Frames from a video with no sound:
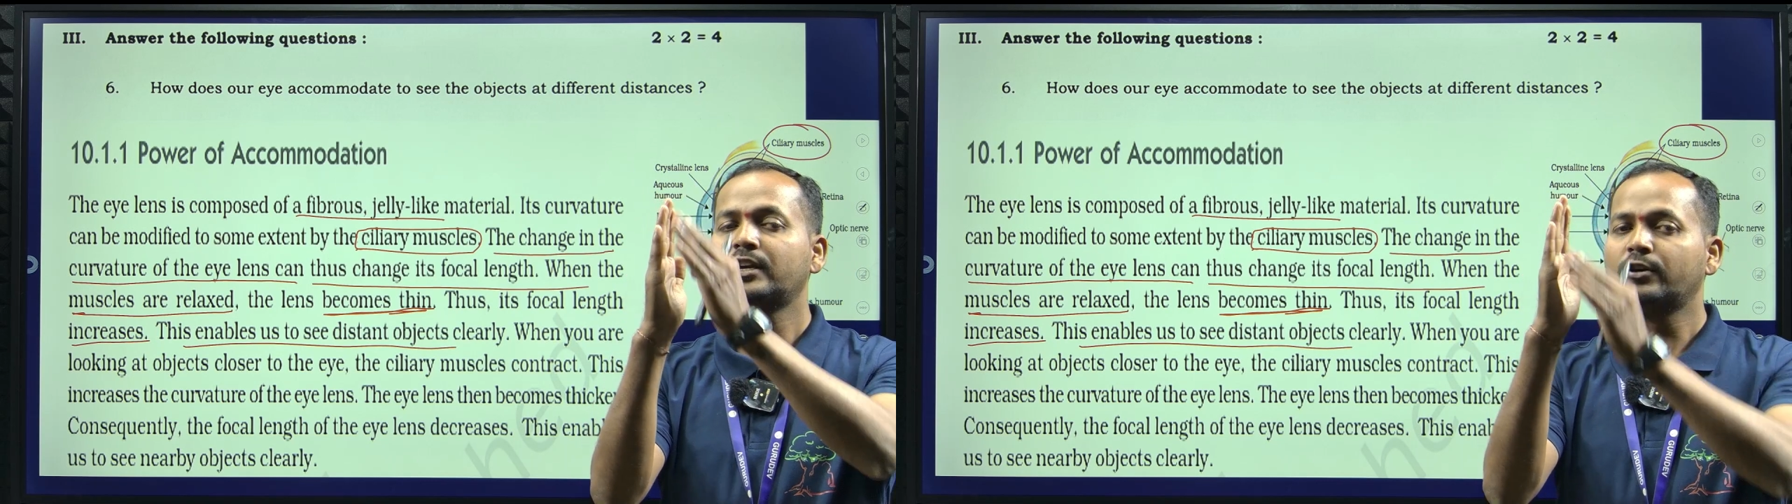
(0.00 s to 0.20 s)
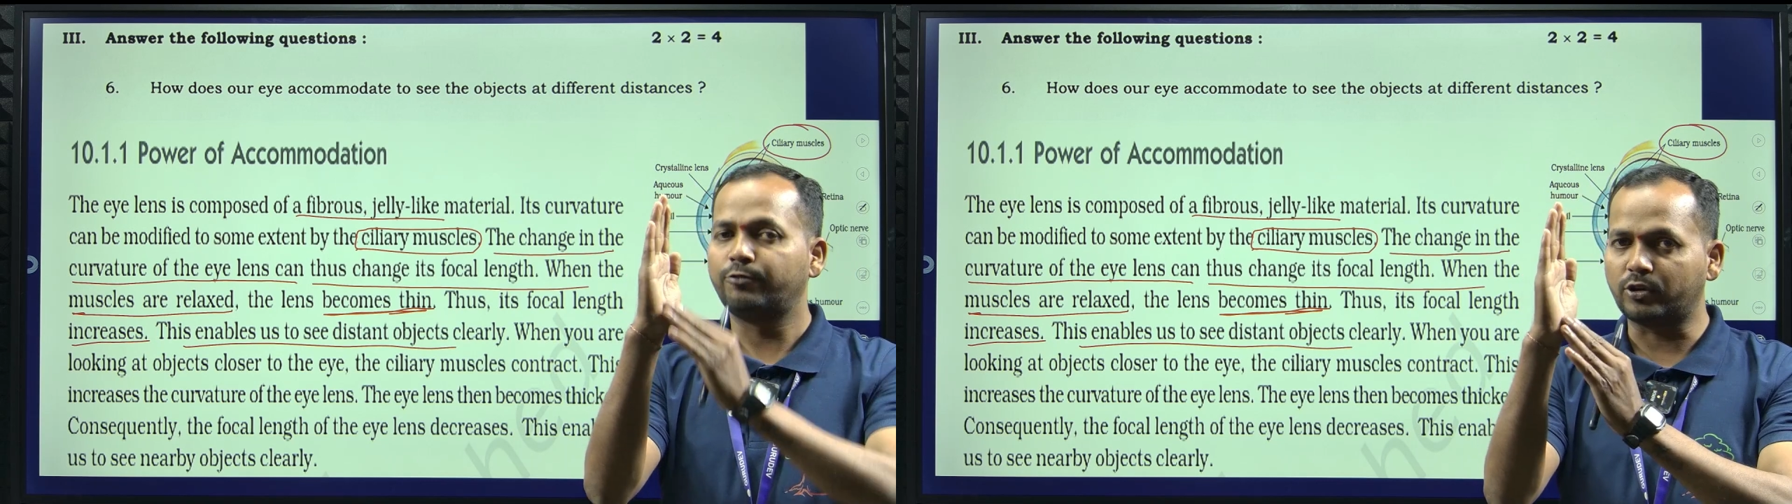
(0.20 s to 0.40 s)

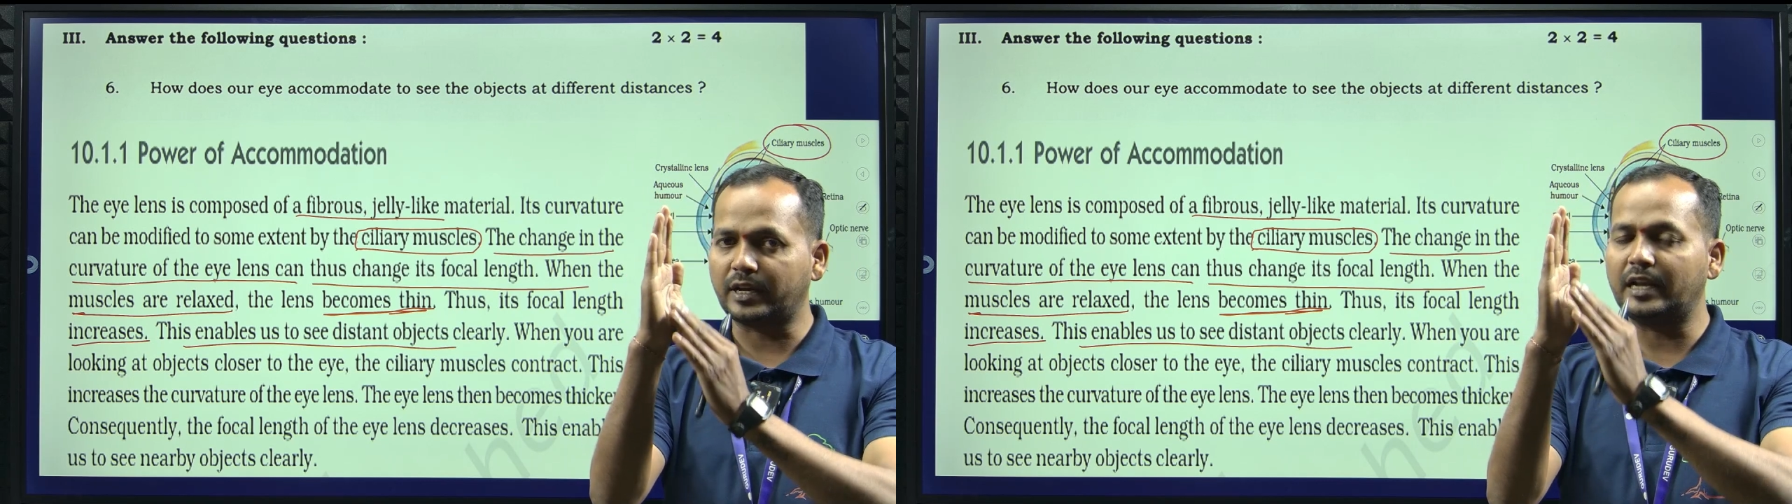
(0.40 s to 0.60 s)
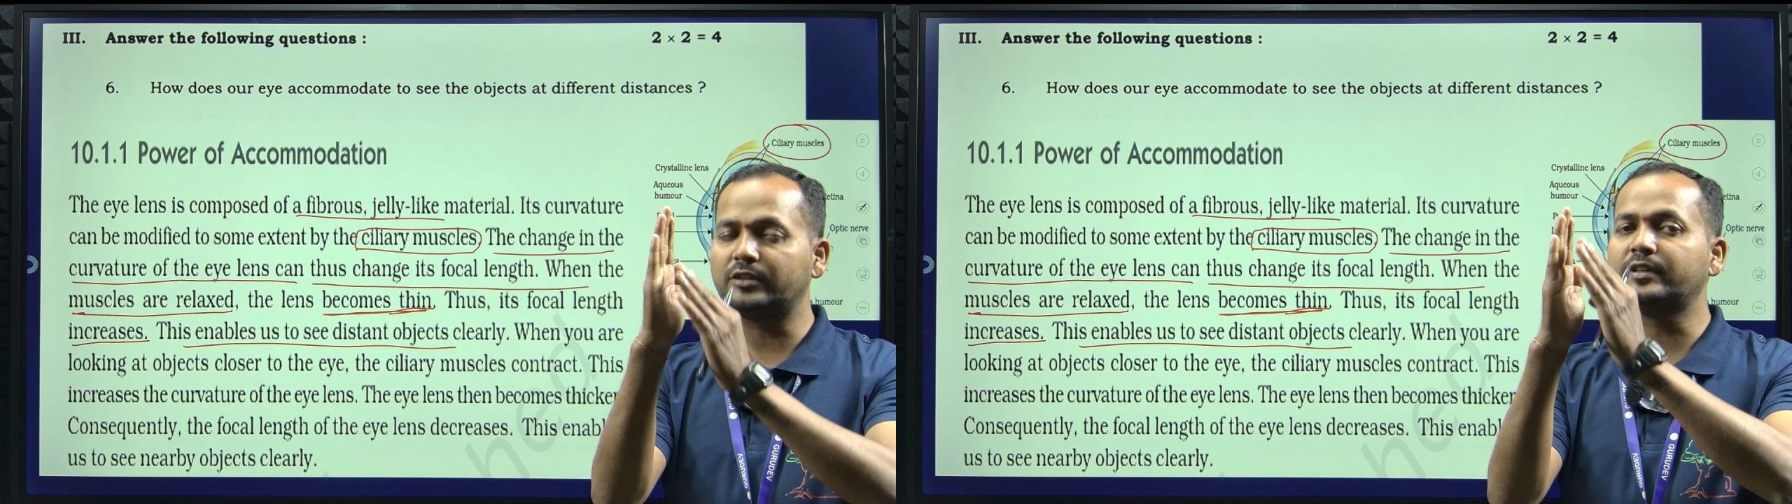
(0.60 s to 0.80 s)
focal
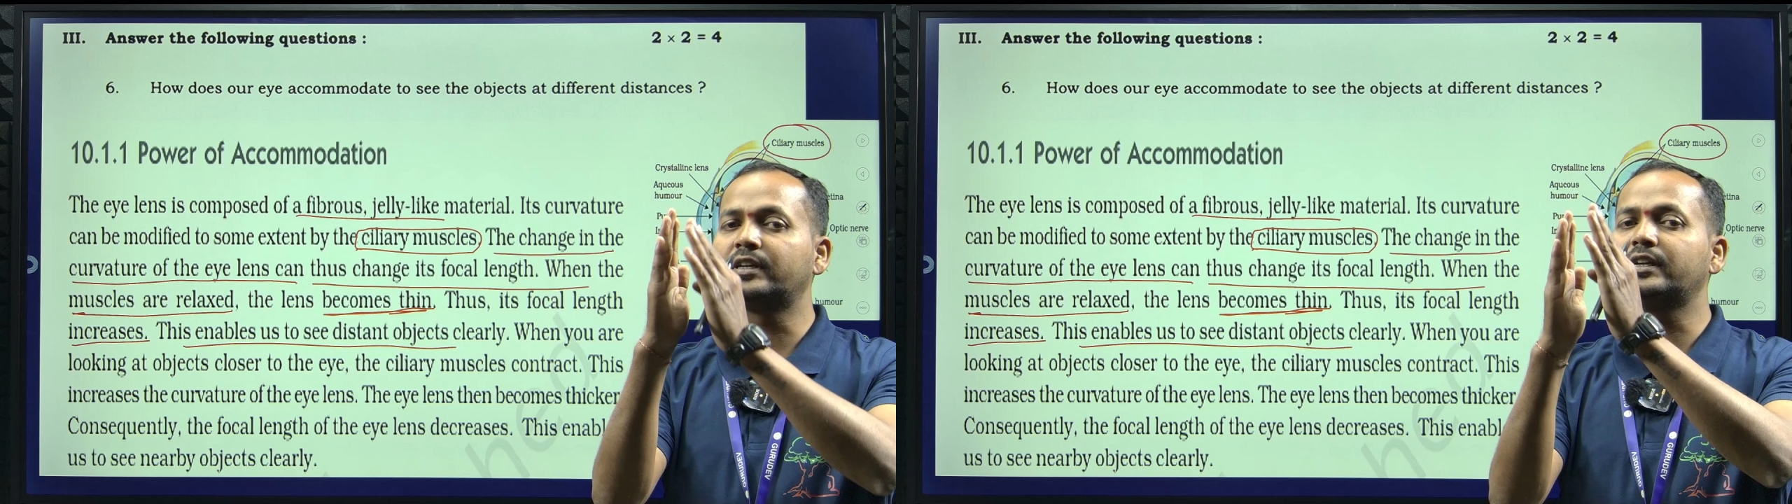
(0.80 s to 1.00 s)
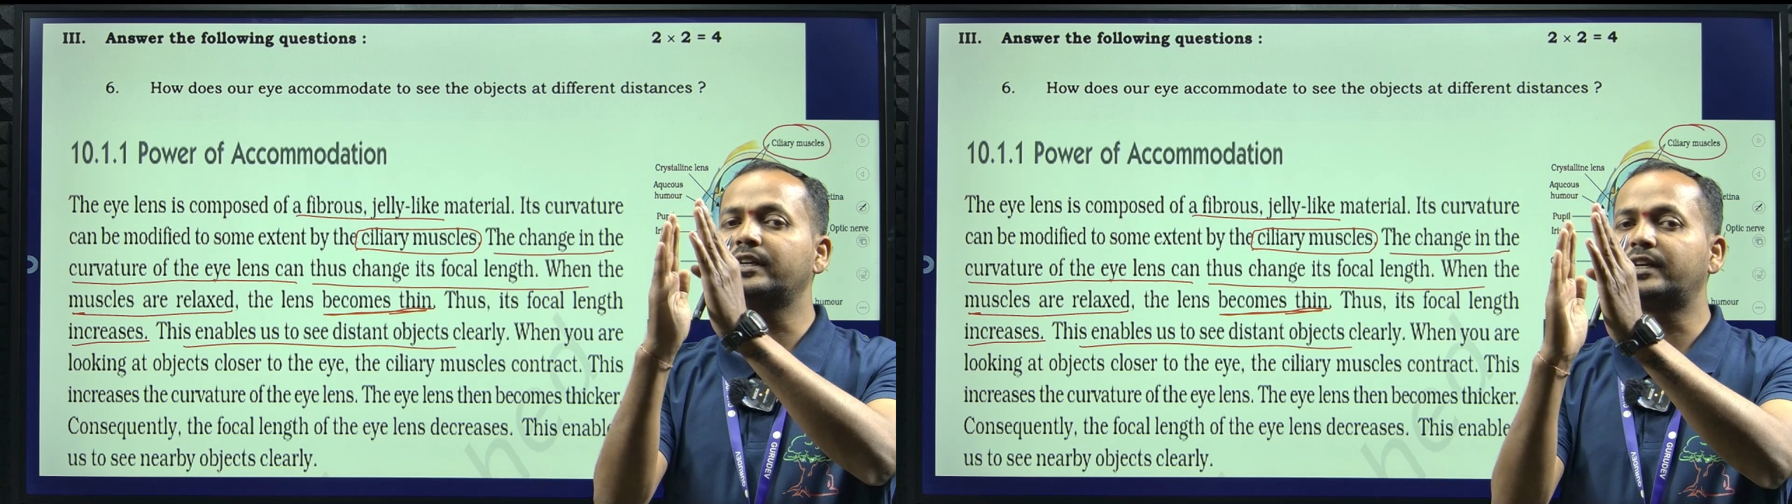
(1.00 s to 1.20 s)
length will
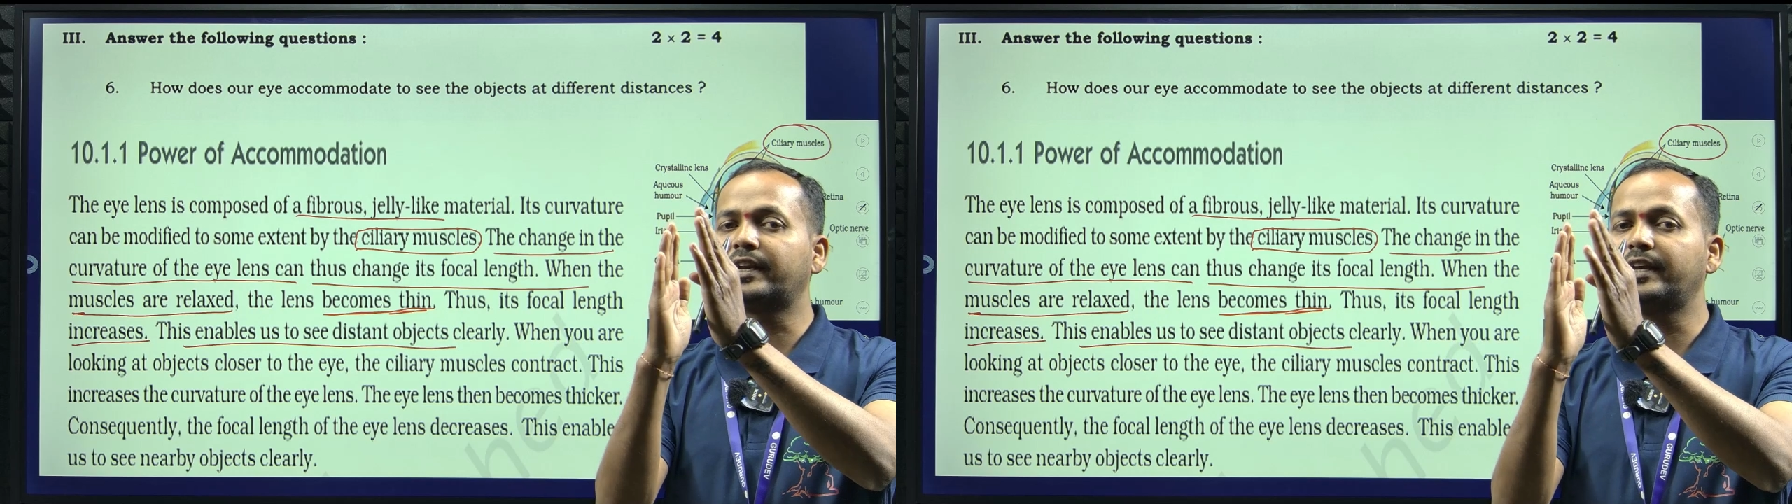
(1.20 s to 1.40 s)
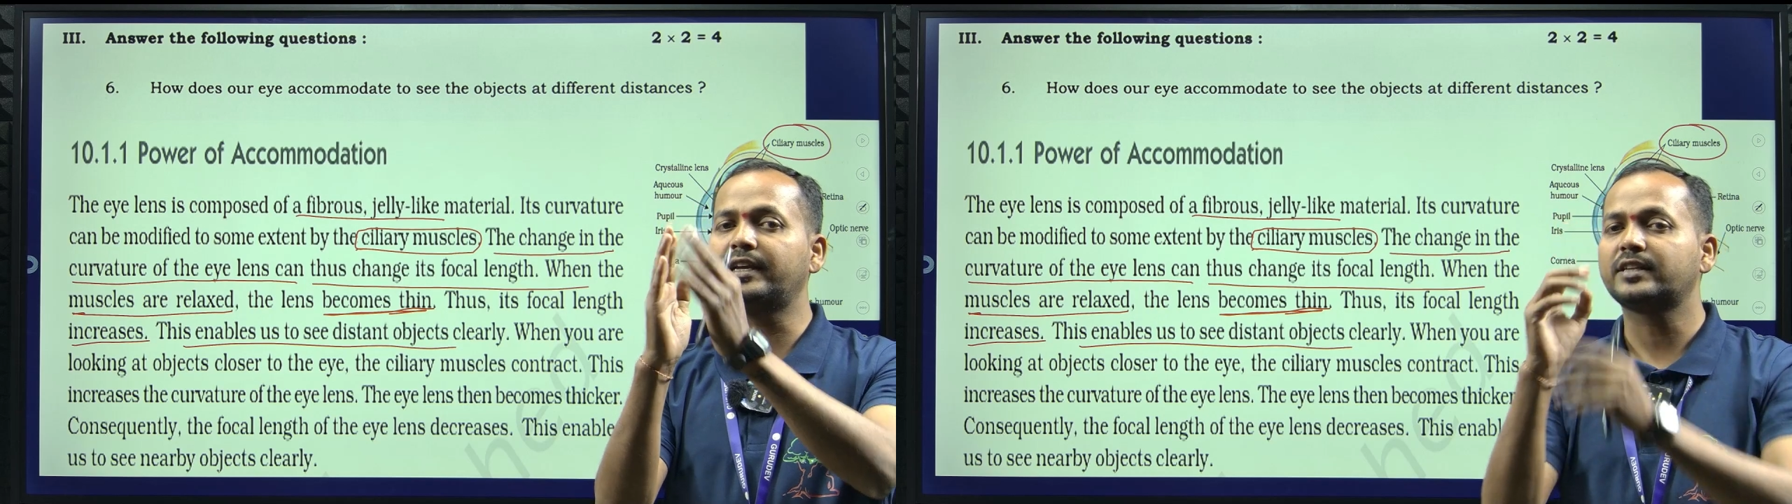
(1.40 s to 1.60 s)

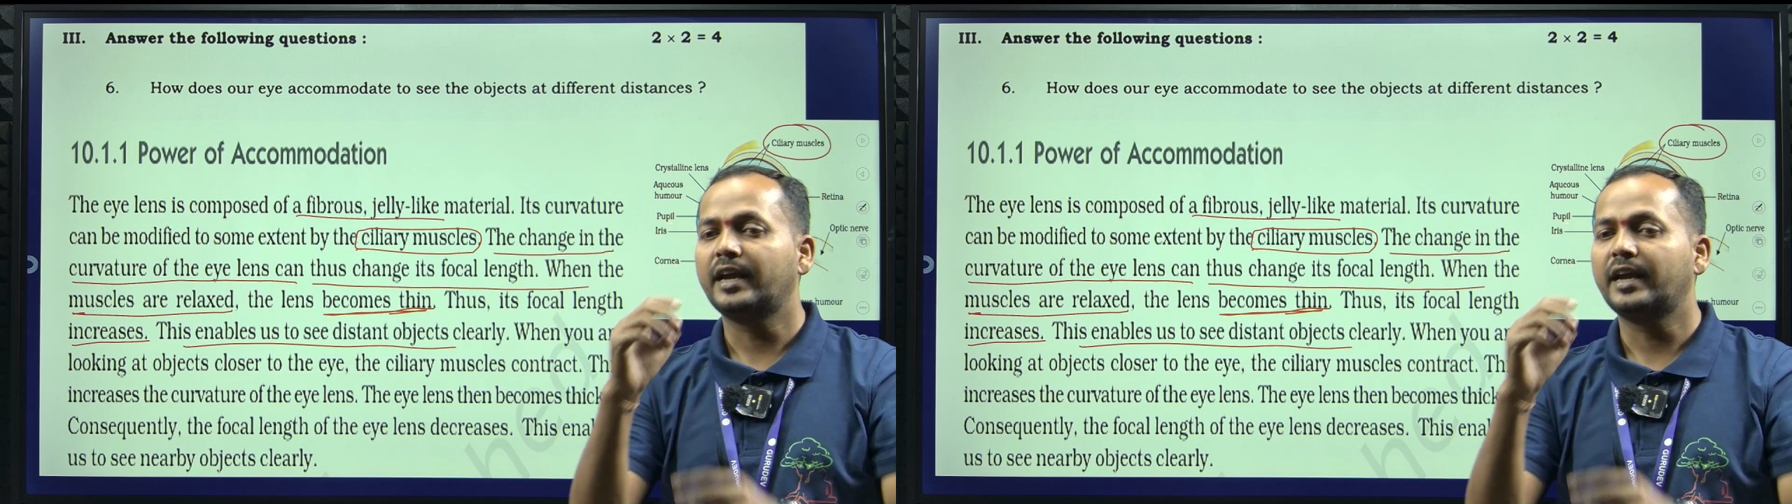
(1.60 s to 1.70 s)
increase,